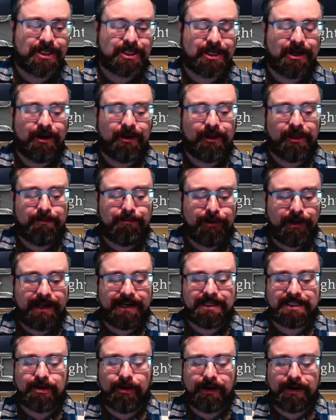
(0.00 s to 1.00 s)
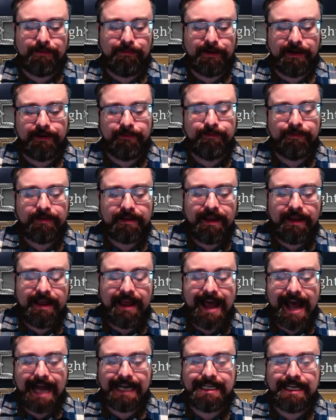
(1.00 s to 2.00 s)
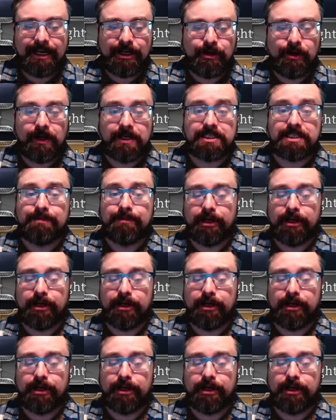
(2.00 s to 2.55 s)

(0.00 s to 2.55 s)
So the plan is going to be at 10 cost.